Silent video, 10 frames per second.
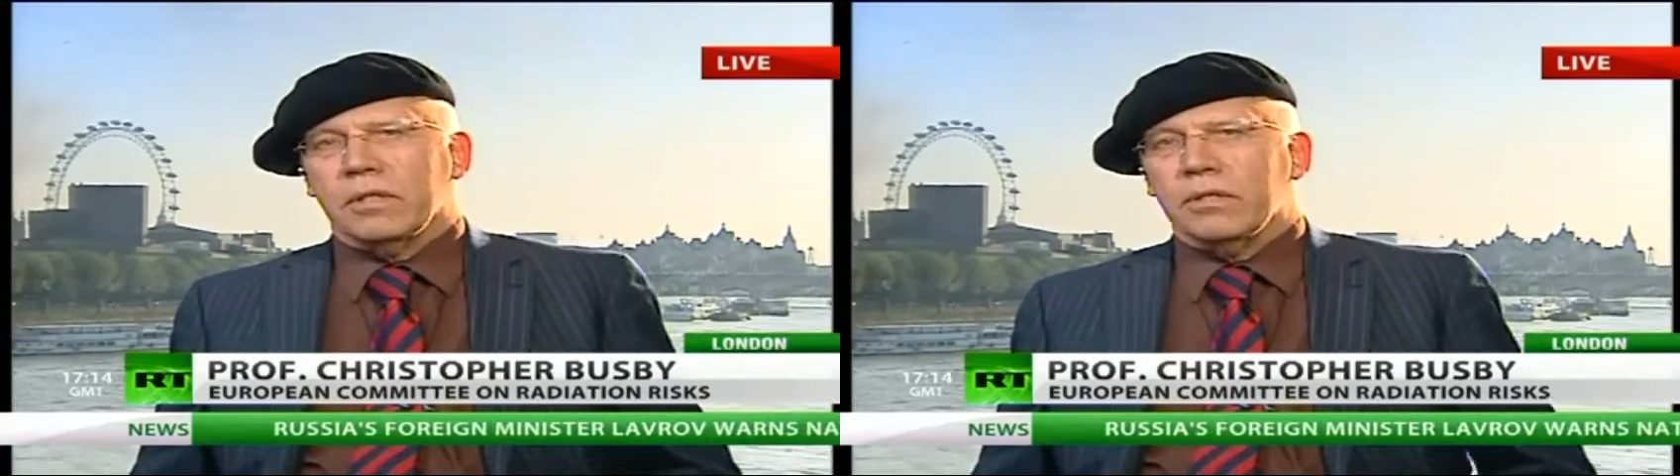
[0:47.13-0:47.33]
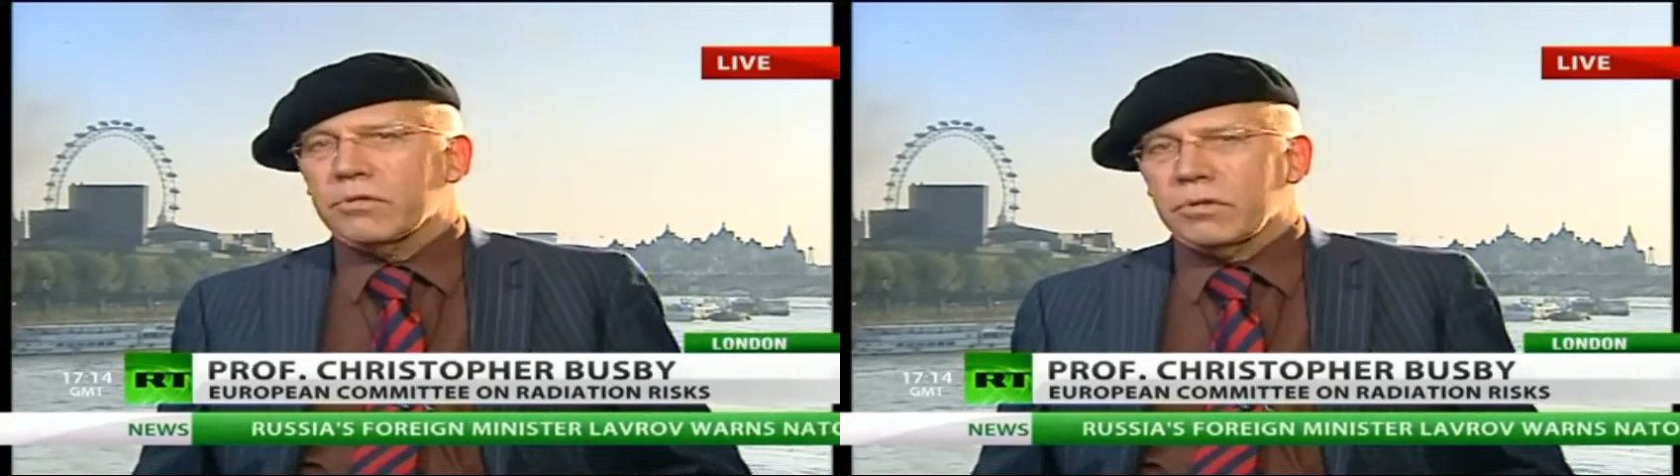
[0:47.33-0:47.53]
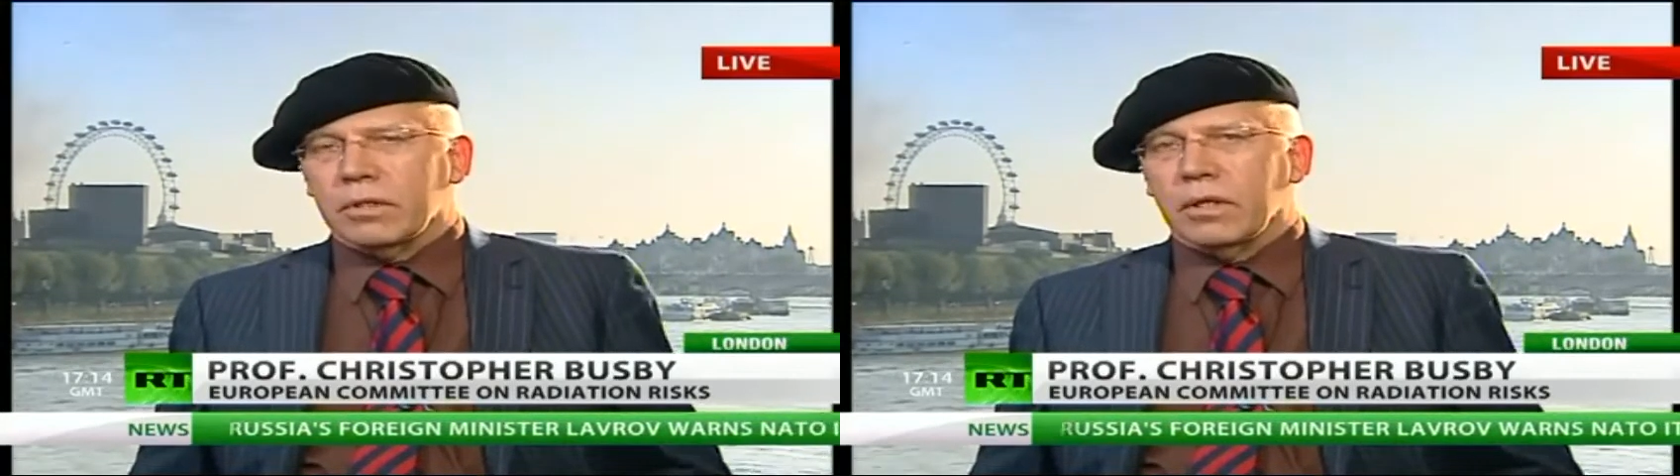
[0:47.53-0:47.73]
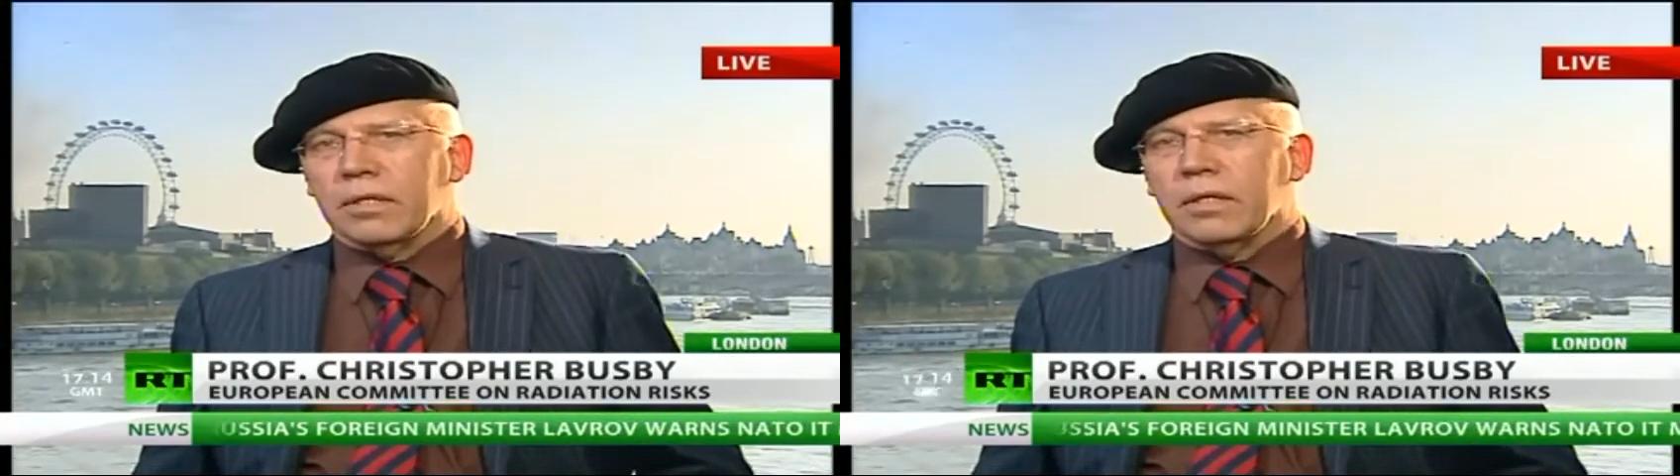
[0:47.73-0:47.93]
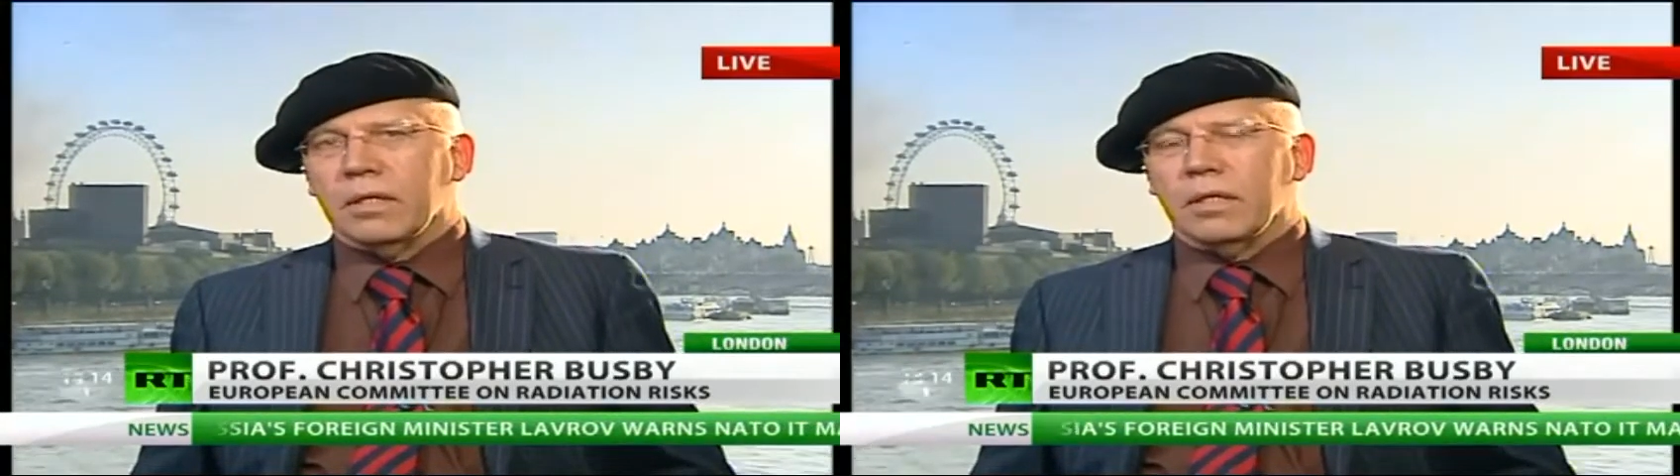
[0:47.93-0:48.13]
industry
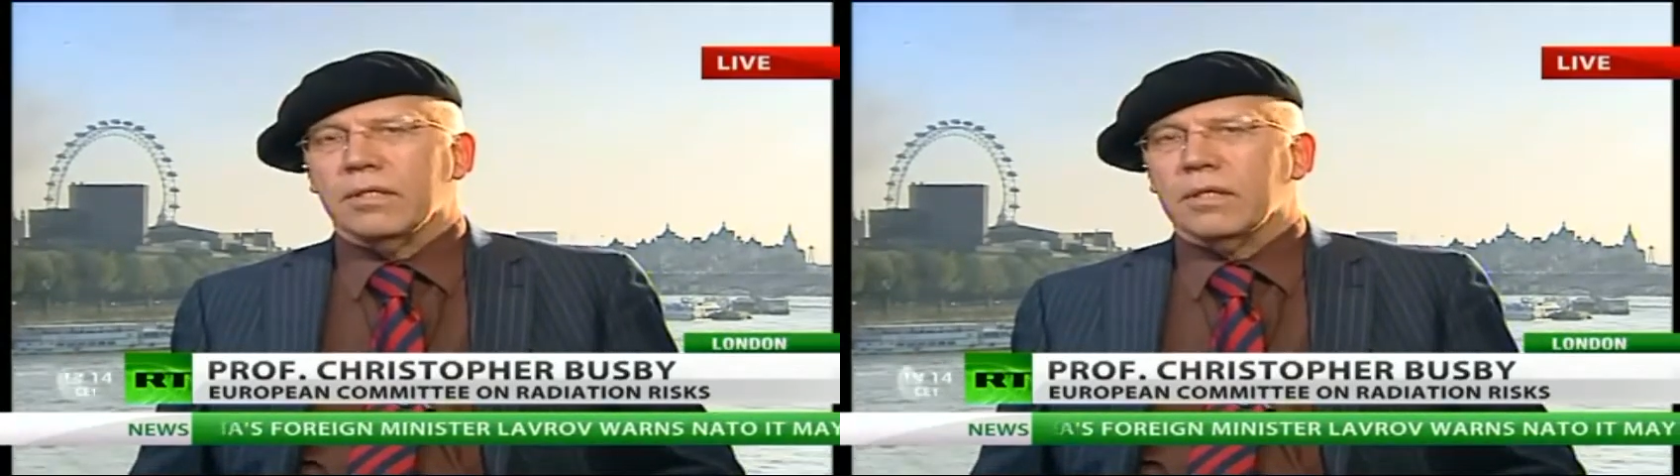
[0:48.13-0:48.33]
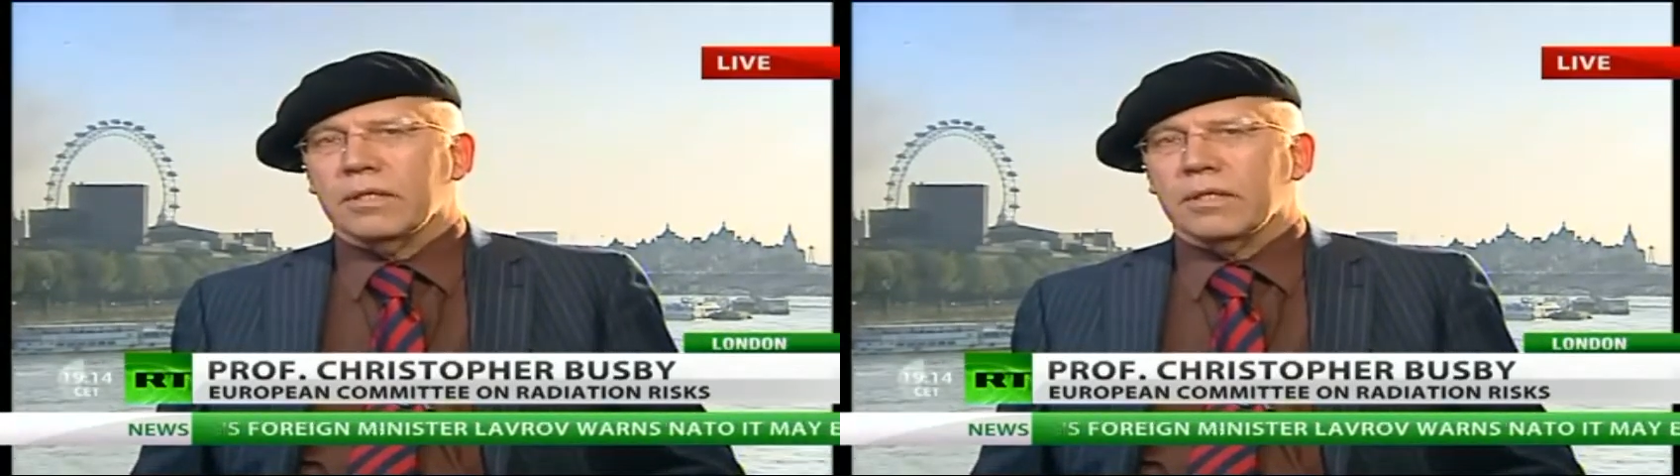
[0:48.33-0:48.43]
ha, ha,